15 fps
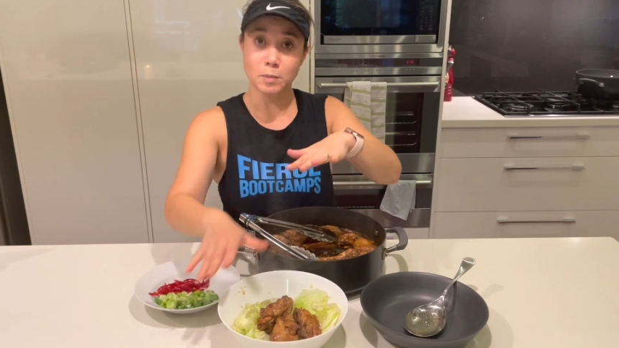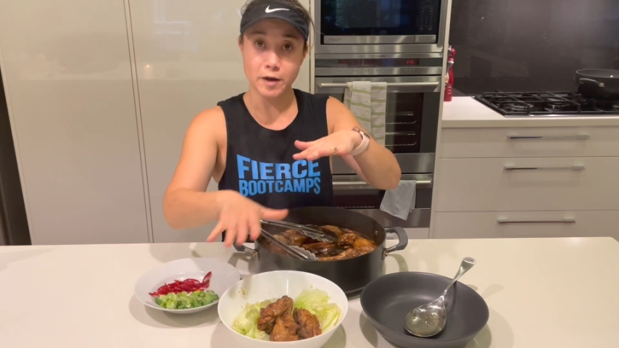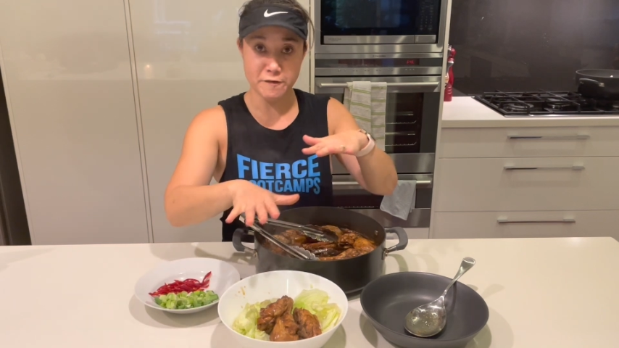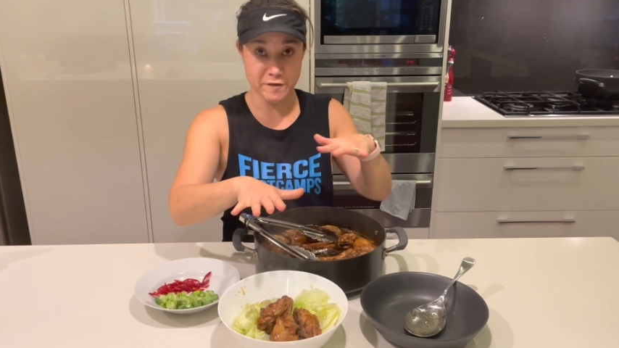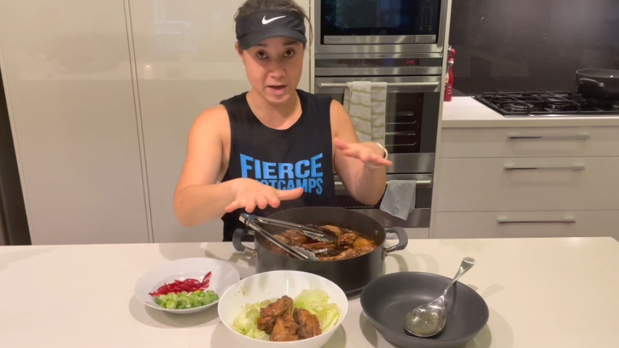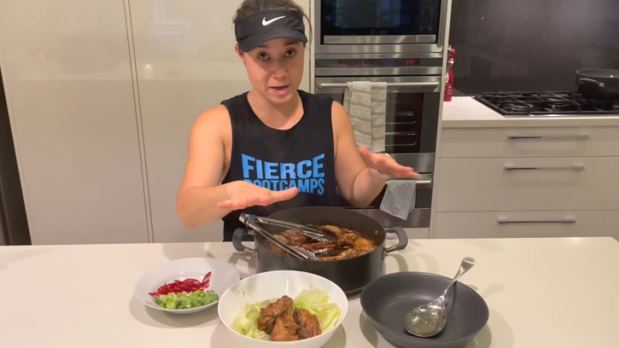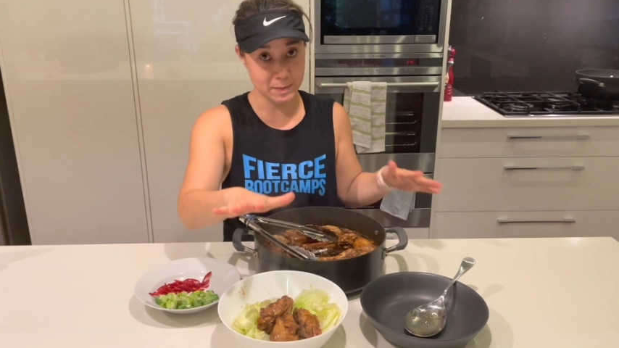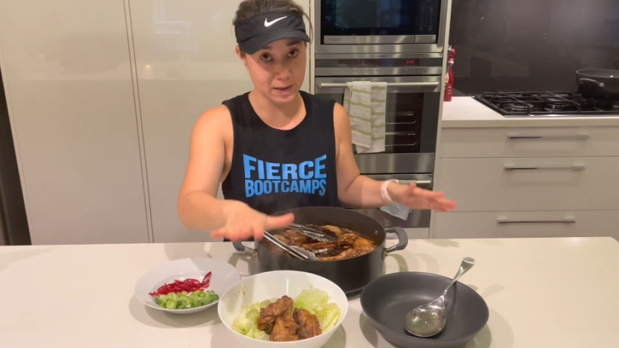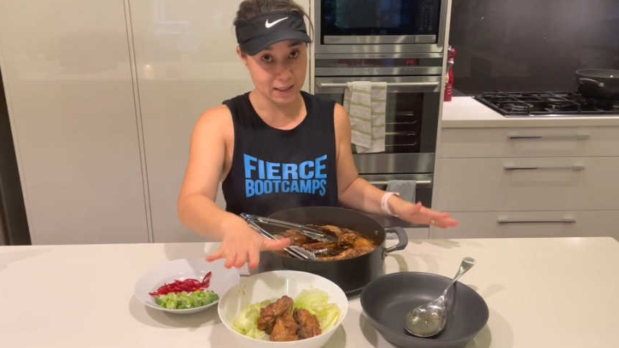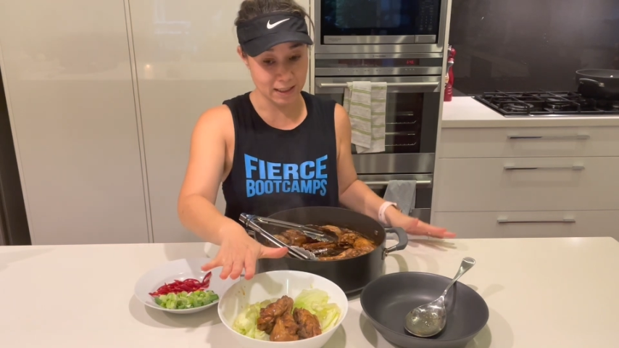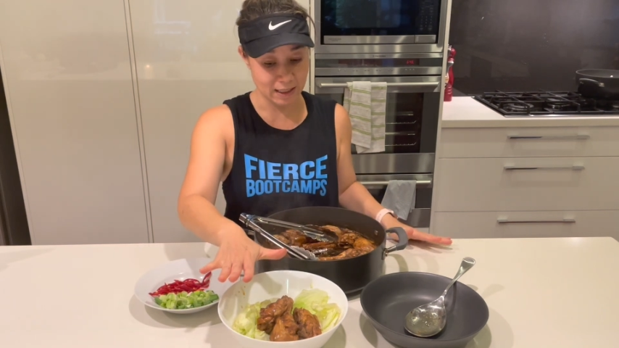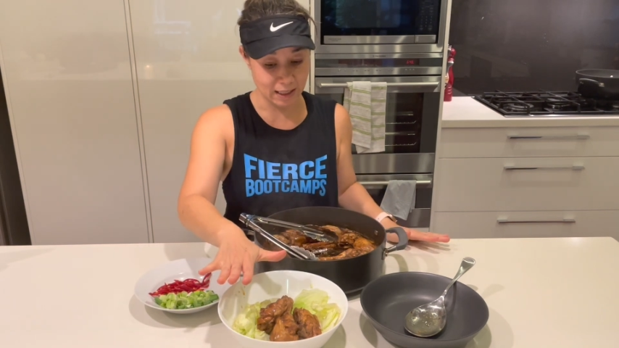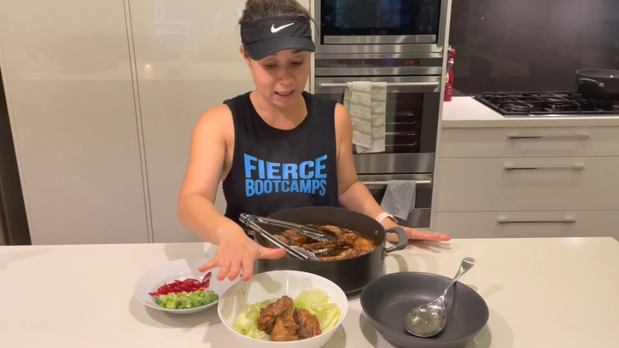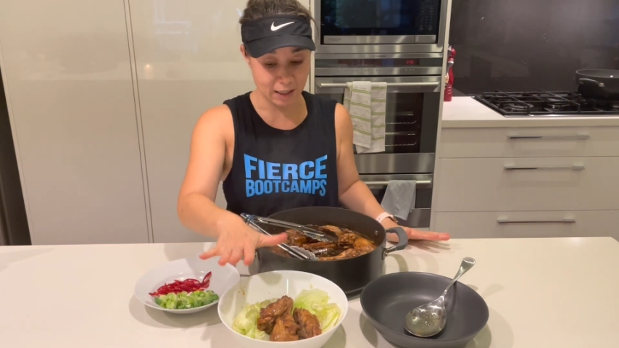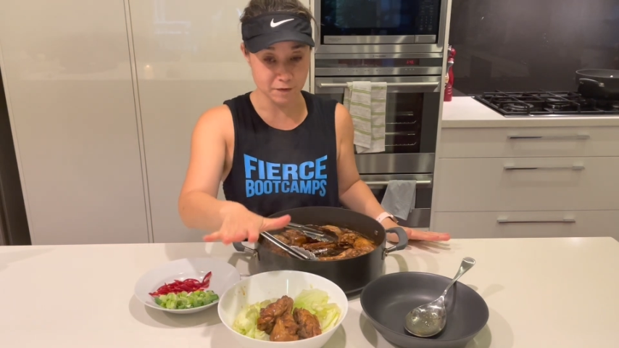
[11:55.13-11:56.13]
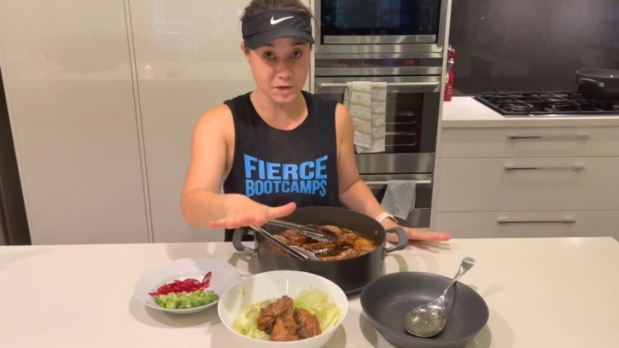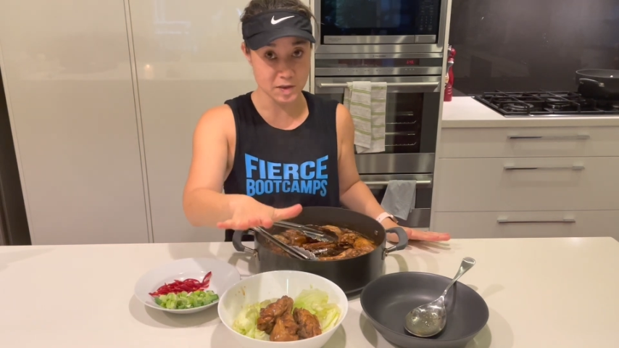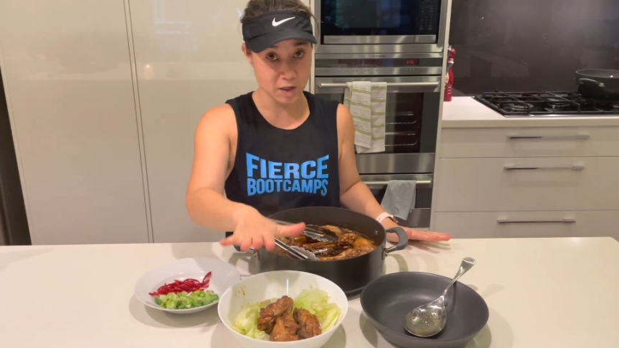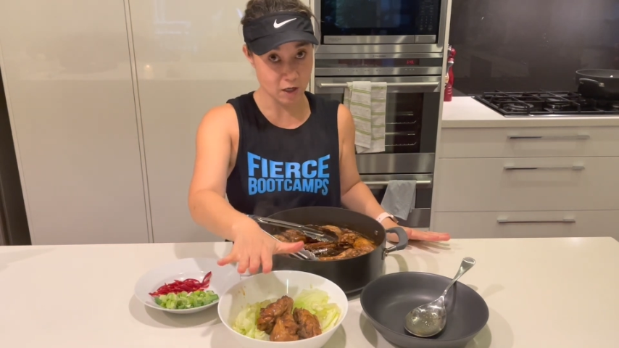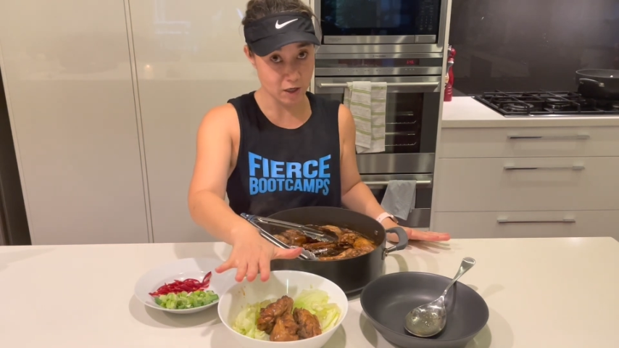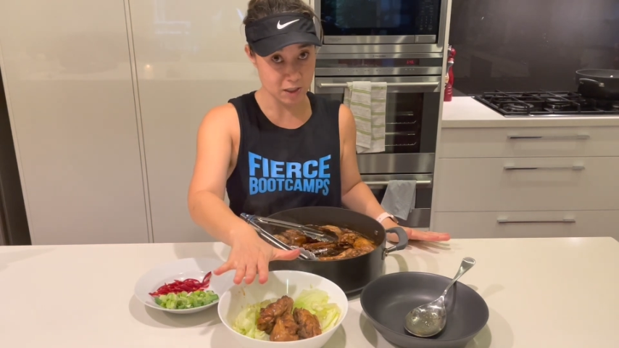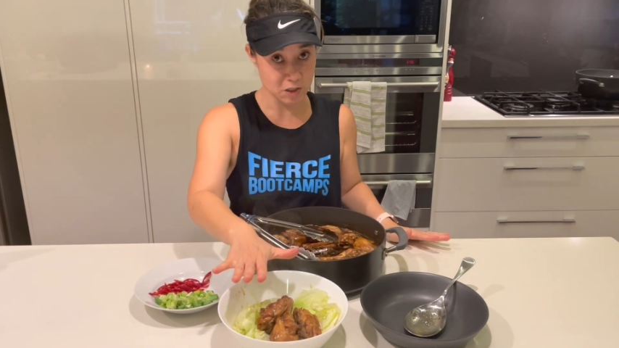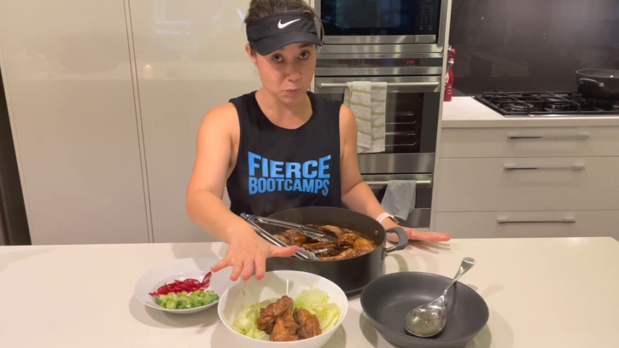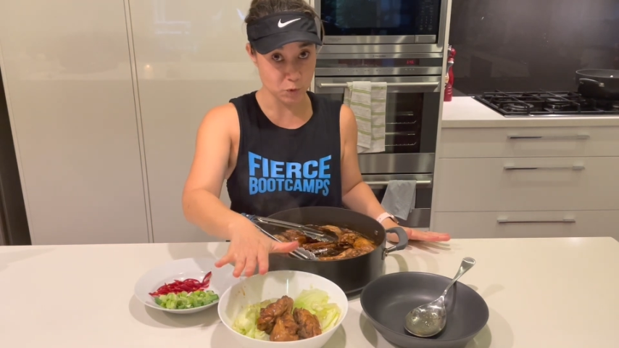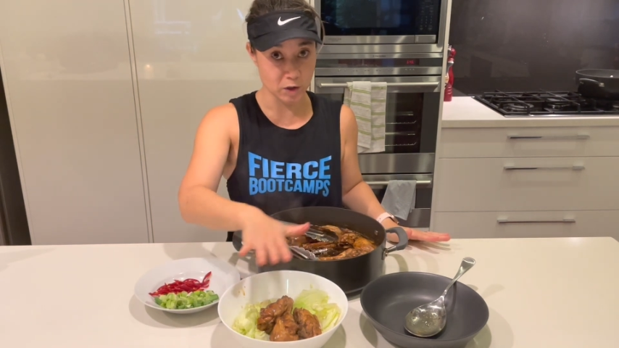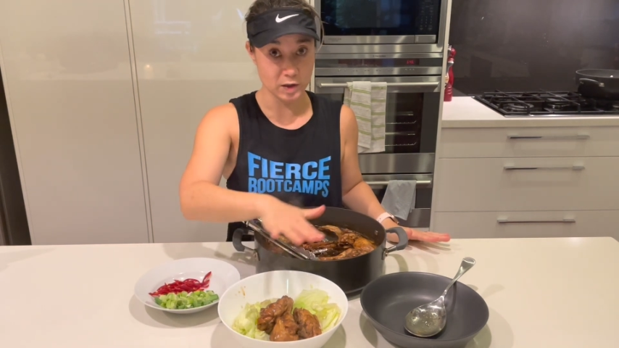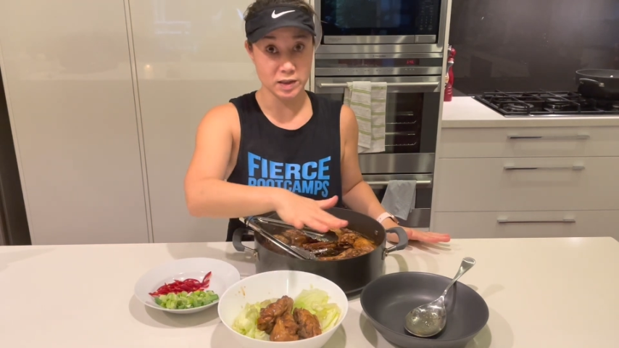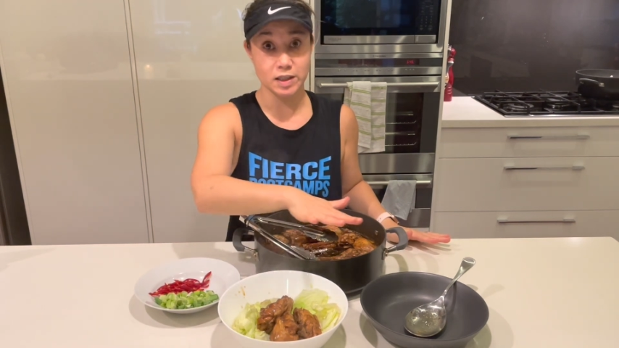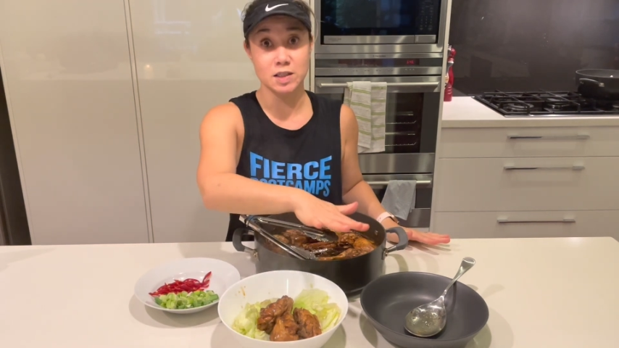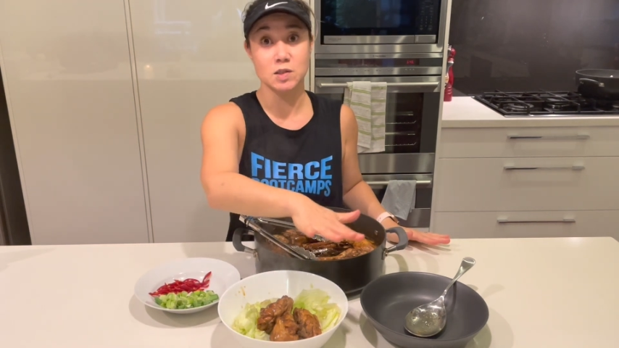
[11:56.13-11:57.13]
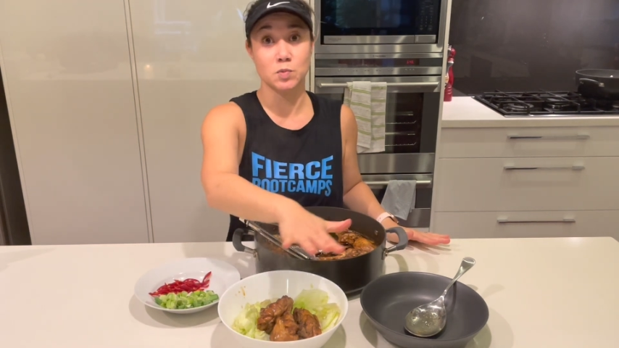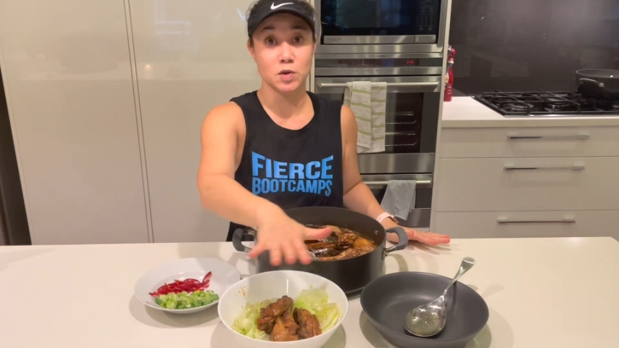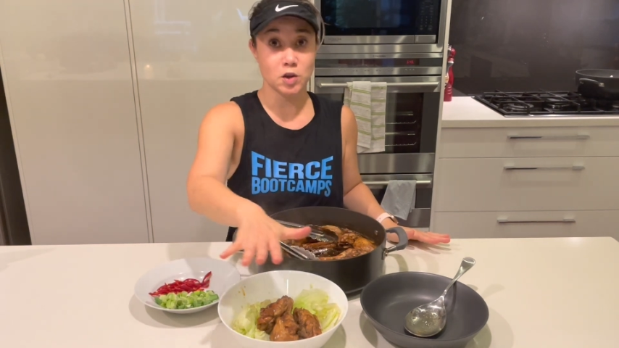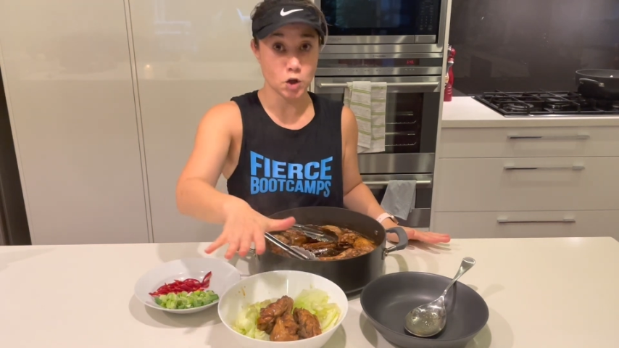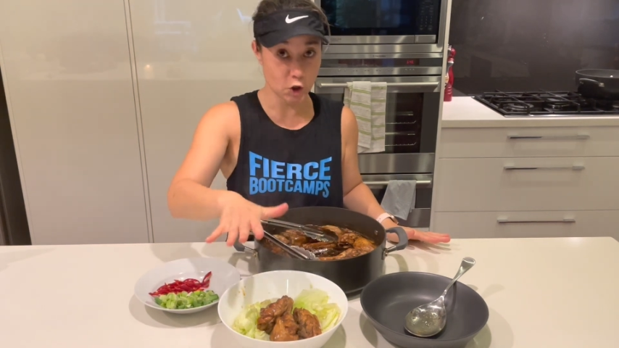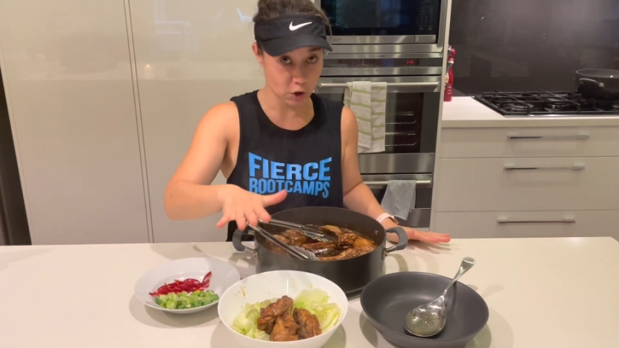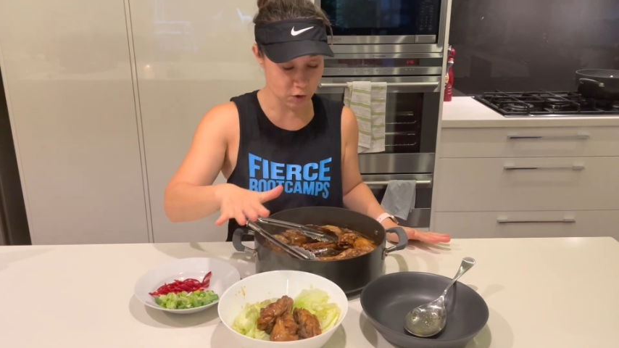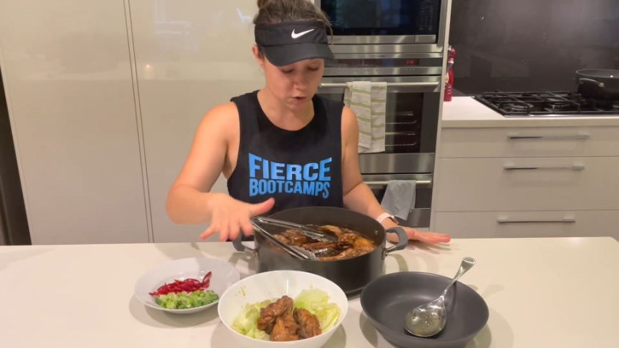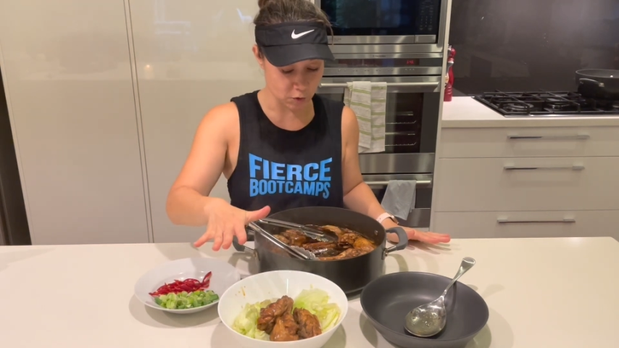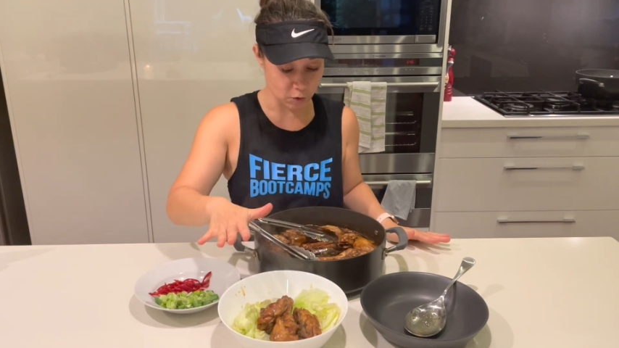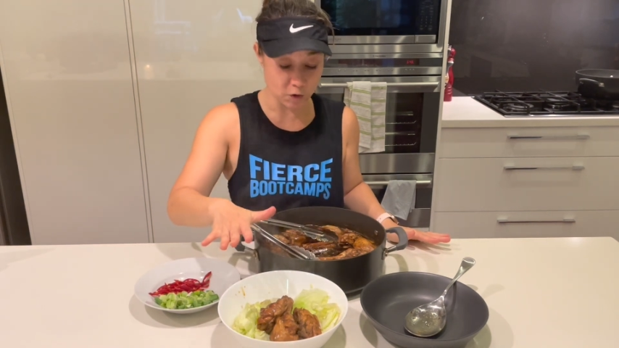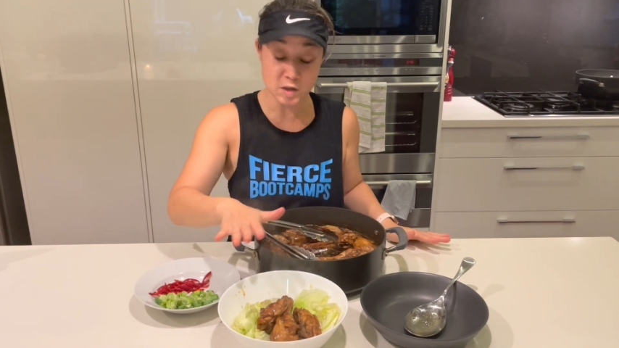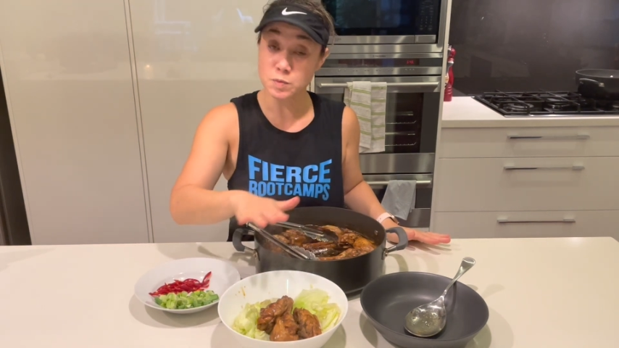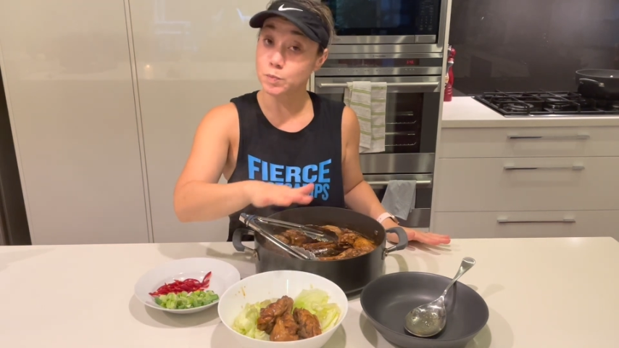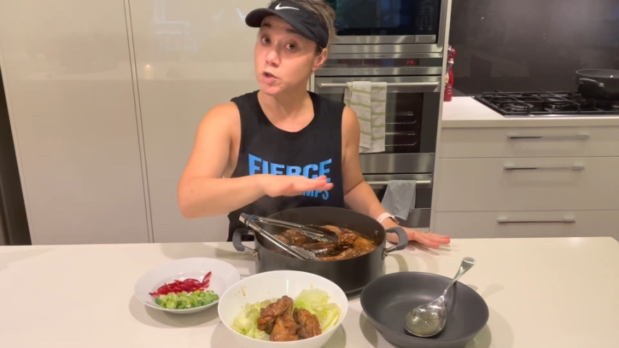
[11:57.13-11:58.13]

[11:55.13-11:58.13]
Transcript: My family loves the iceberg lettuce with the hot sauce,